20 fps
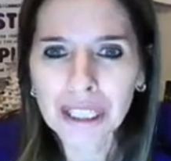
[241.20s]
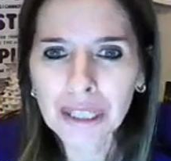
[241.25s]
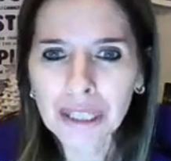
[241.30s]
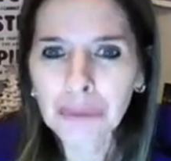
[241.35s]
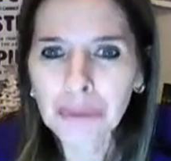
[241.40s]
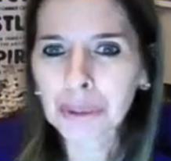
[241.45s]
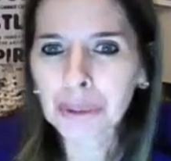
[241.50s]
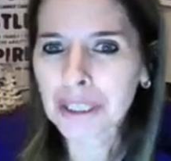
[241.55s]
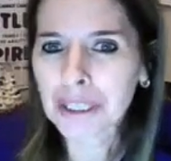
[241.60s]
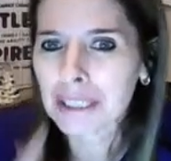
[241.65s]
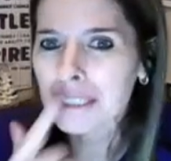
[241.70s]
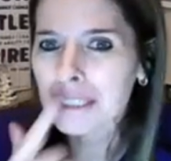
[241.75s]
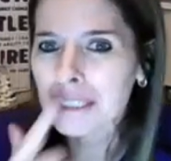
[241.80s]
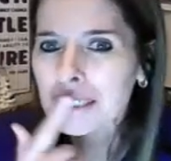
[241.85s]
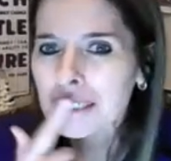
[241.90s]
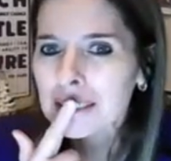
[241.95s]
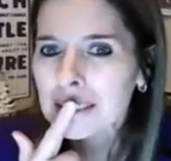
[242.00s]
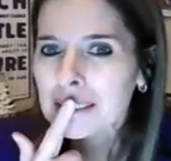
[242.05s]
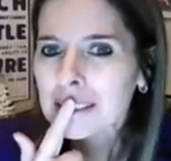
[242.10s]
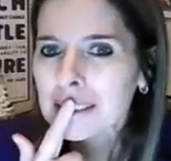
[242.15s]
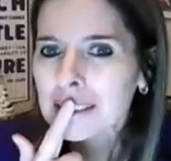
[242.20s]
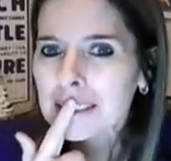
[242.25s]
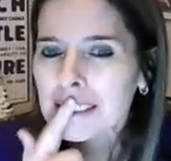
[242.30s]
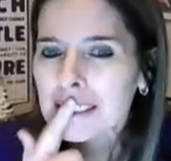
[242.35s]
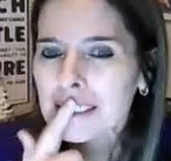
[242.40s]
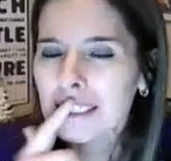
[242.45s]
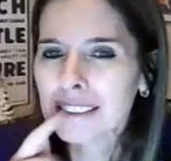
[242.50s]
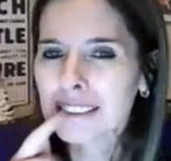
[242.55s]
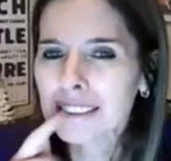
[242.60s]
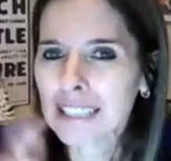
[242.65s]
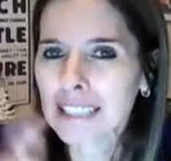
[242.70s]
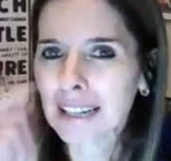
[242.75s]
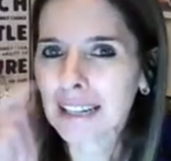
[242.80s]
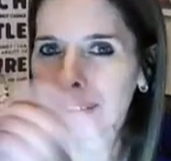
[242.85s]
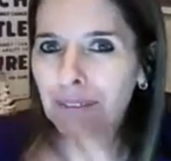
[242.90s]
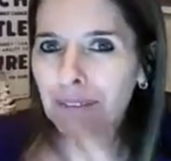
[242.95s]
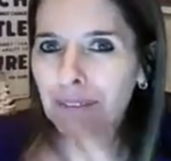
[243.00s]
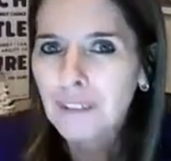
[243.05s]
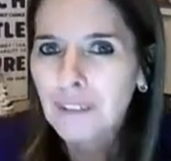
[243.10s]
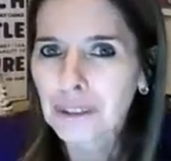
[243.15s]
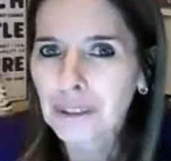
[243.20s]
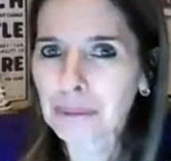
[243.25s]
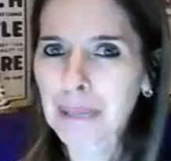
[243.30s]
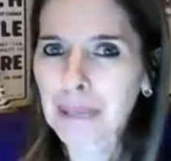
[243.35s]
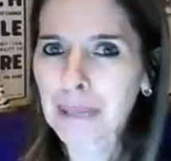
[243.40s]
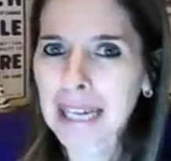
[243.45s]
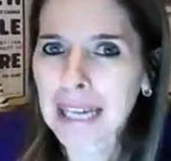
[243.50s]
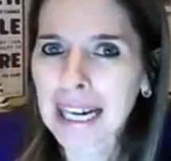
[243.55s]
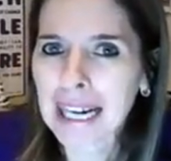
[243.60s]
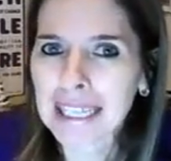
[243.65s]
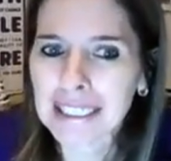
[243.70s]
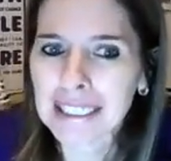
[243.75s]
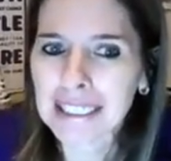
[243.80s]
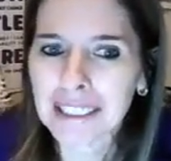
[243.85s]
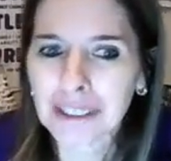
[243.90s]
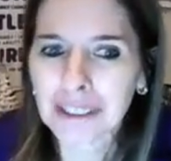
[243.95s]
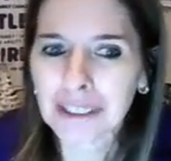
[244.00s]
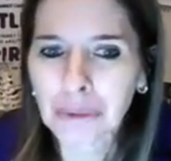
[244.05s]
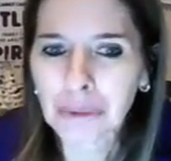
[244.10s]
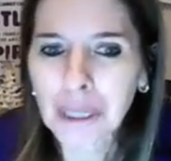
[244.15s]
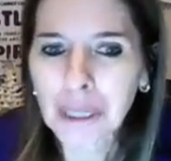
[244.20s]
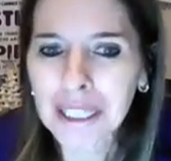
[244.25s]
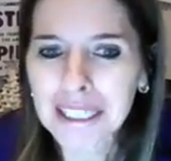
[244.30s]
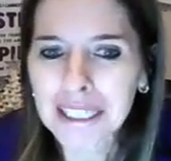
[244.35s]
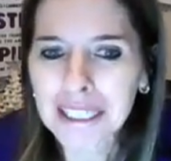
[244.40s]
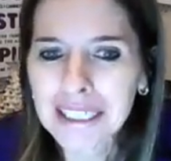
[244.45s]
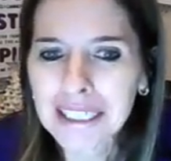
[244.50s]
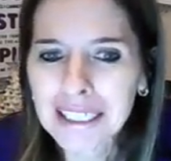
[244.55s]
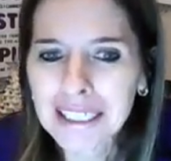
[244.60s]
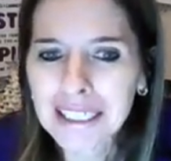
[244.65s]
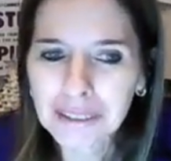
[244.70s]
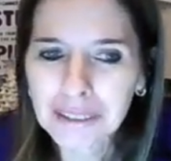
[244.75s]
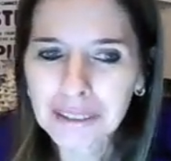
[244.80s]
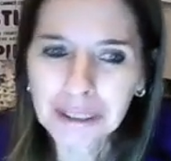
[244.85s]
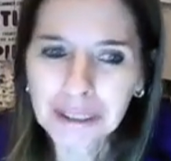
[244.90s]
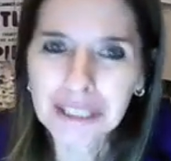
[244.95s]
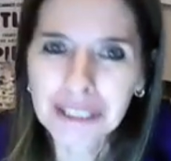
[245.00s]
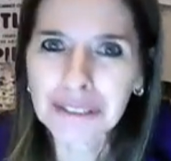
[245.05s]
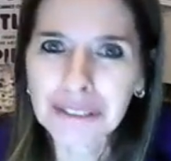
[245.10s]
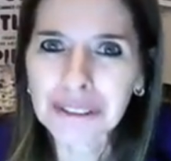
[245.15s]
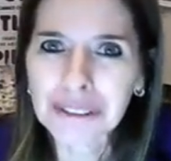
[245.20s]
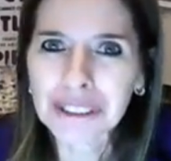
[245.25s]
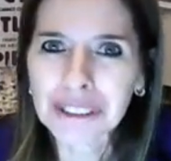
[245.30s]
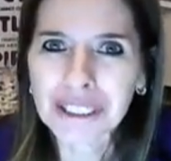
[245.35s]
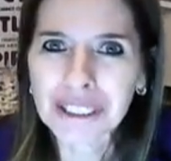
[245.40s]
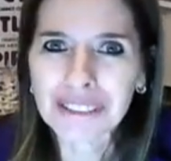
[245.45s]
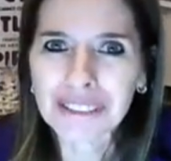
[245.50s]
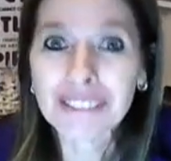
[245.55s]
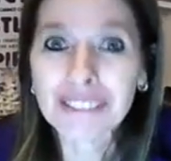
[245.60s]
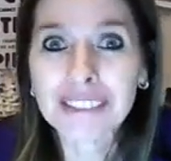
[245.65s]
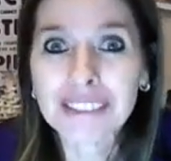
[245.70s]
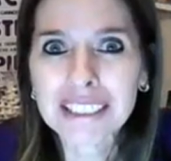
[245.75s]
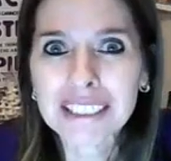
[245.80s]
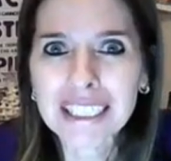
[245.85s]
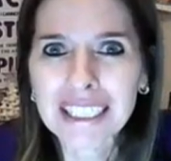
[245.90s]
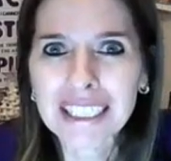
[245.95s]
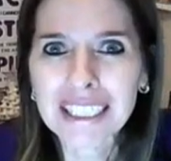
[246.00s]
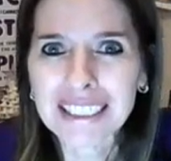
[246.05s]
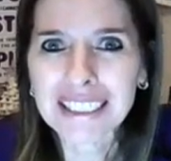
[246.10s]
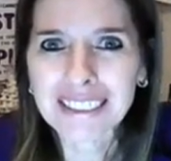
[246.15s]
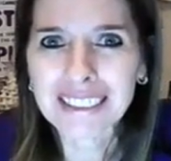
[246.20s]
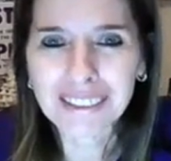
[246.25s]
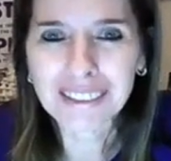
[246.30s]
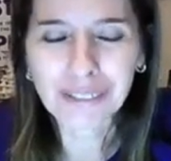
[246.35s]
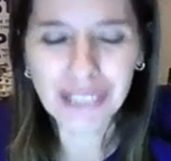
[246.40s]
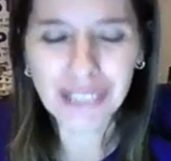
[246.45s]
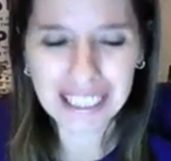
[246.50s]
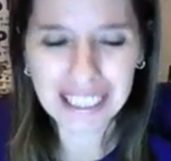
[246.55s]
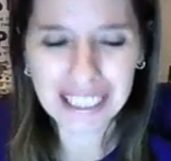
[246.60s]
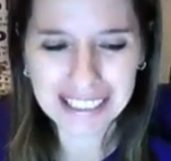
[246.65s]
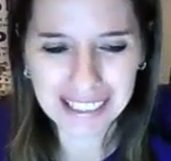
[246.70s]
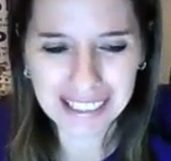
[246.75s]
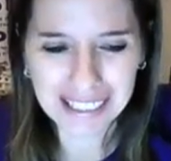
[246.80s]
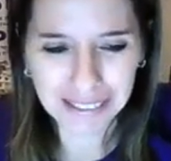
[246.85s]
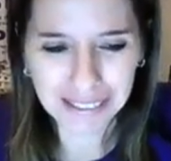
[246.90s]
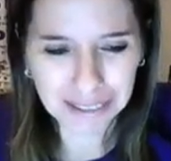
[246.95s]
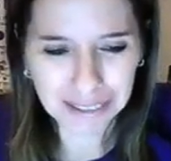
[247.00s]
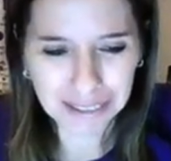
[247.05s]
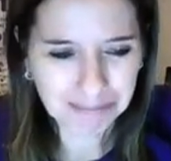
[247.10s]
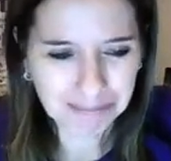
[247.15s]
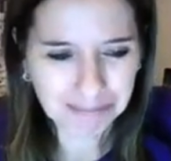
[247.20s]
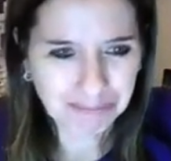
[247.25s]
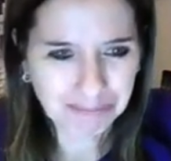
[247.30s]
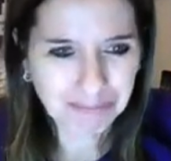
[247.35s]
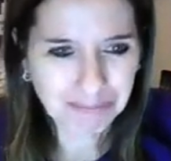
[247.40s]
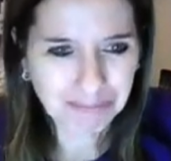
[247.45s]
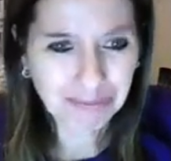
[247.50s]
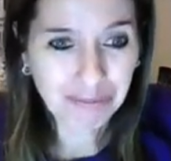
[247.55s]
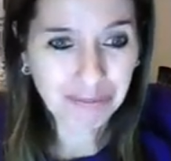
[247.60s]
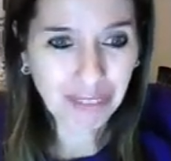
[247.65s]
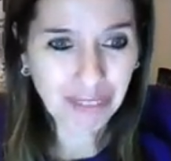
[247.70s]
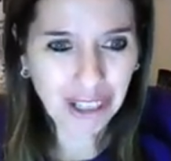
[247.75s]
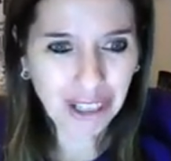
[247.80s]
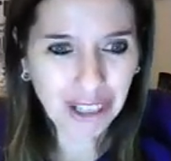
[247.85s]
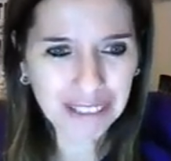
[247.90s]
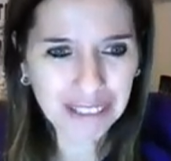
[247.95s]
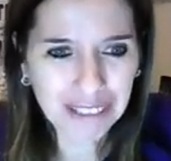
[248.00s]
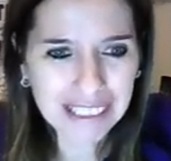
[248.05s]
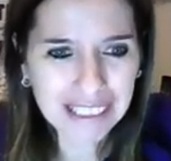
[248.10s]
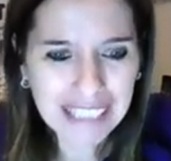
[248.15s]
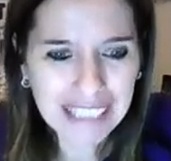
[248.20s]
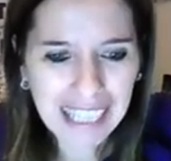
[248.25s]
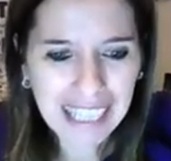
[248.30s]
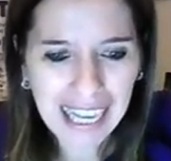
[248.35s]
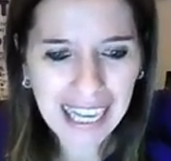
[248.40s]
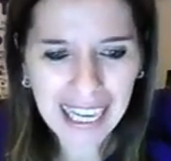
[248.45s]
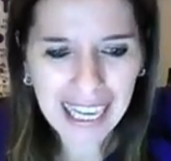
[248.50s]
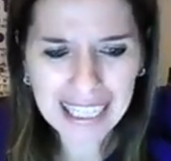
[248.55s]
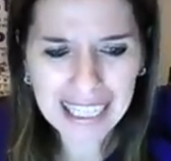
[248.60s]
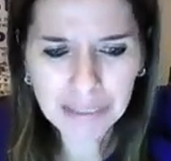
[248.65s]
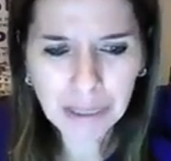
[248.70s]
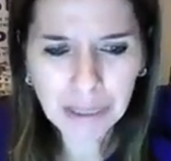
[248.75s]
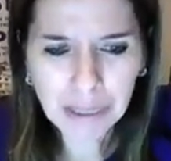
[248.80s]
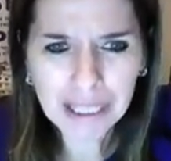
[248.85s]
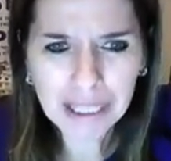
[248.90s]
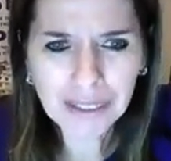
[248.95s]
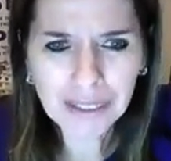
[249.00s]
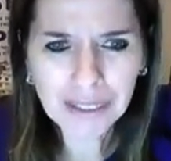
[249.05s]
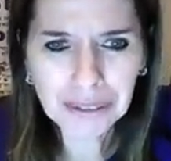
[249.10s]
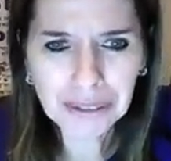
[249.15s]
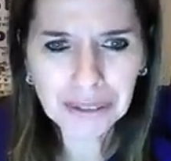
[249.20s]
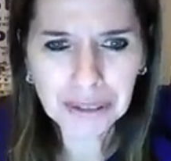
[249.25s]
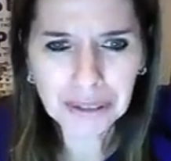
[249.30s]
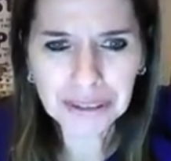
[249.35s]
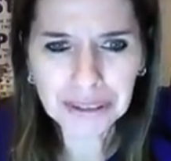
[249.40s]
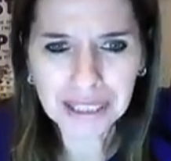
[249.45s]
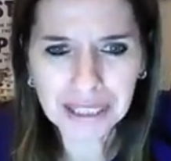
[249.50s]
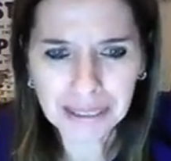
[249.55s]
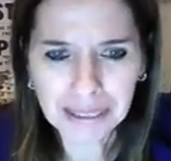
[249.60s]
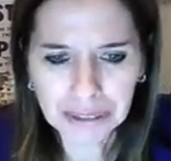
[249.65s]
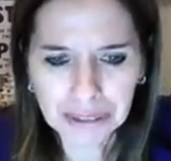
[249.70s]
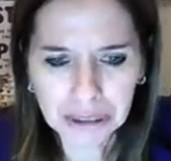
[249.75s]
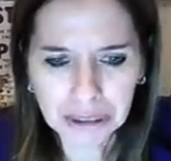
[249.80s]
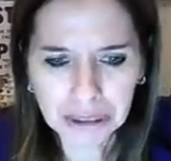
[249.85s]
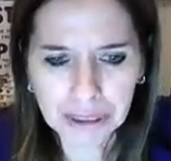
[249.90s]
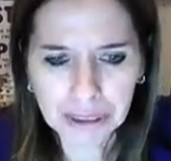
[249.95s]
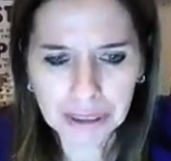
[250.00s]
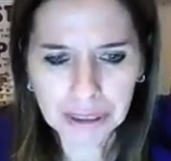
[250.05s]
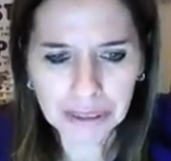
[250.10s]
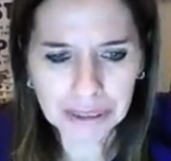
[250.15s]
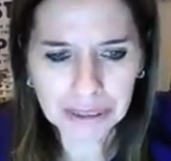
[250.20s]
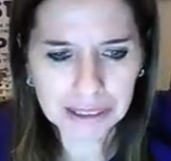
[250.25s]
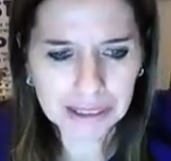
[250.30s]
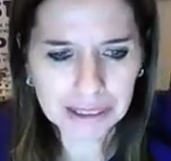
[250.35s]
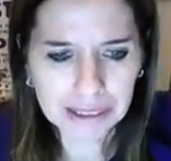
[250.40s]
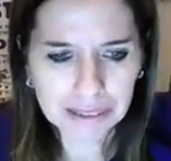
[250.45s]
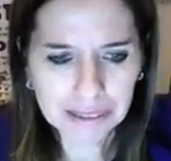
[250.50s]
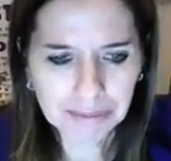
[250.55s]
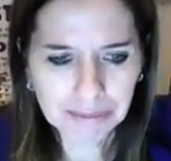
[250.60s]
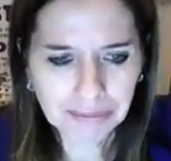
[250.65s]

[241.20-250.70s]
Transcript: with the S sound followed by I, E, or Y, we use C for that sound. All right, and what other sounds do we notice?